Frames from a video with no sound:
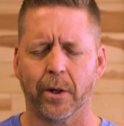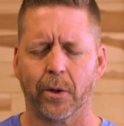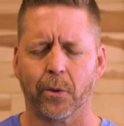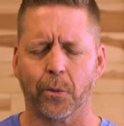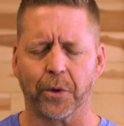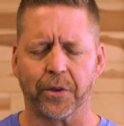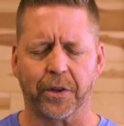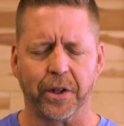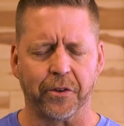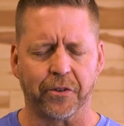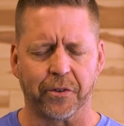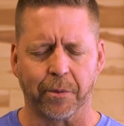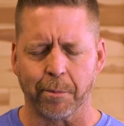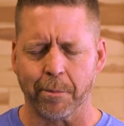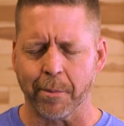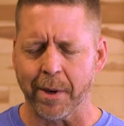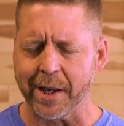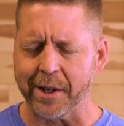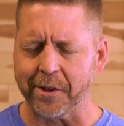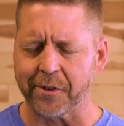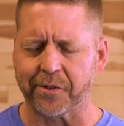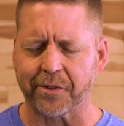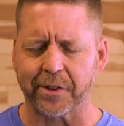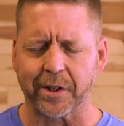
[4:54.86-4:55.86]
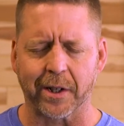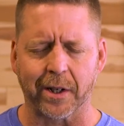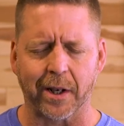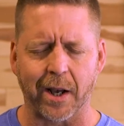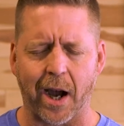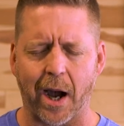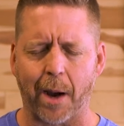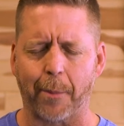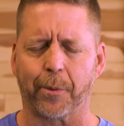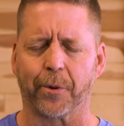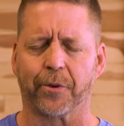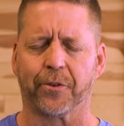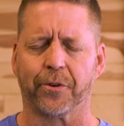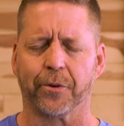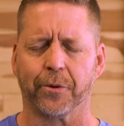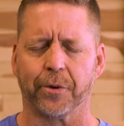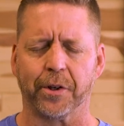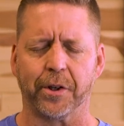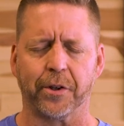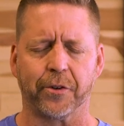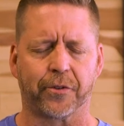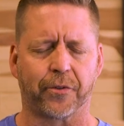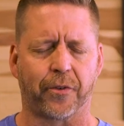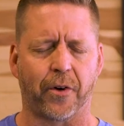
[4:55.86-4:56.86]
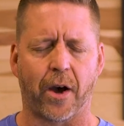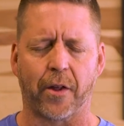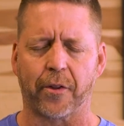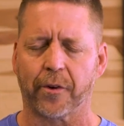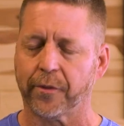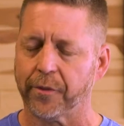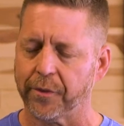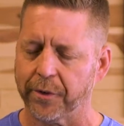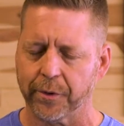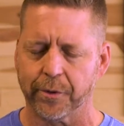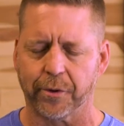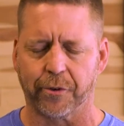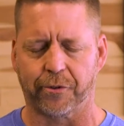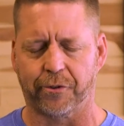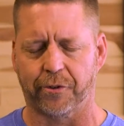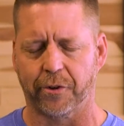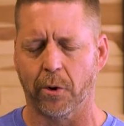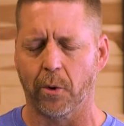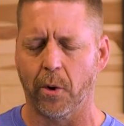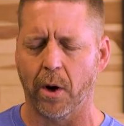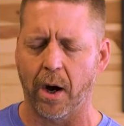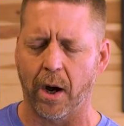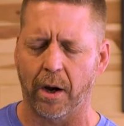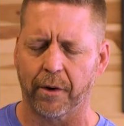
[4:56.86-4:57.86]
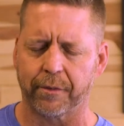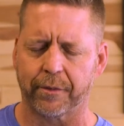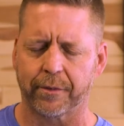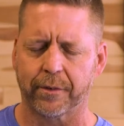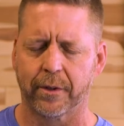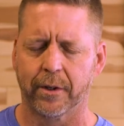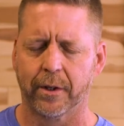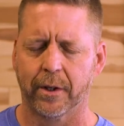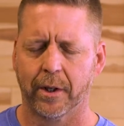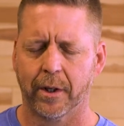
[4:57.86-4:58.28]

with these amazing opportunities, Father, for you to show off.